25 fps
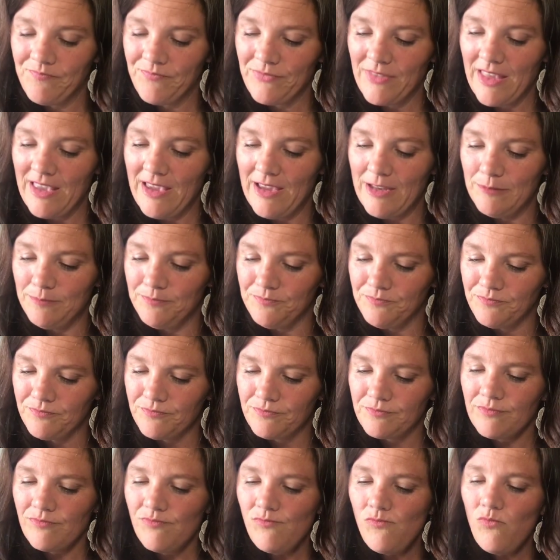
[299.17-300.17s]
And
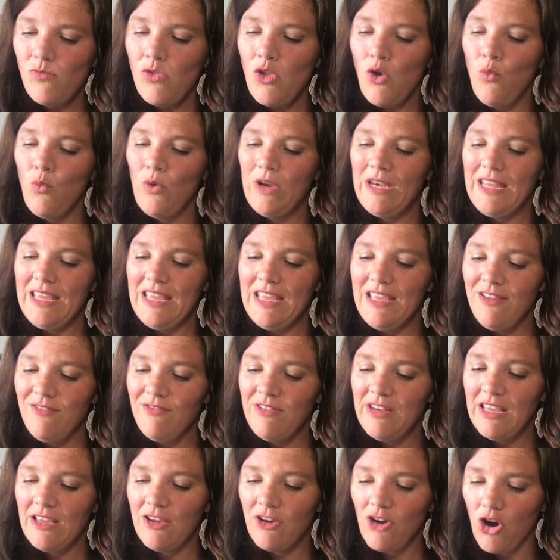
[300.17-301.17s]
when
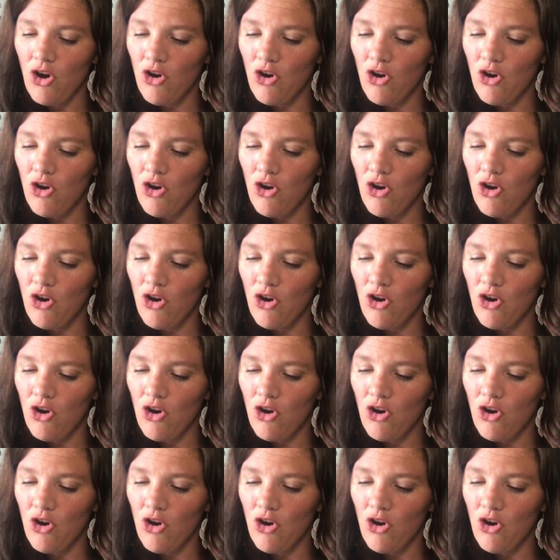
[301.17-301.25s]
evening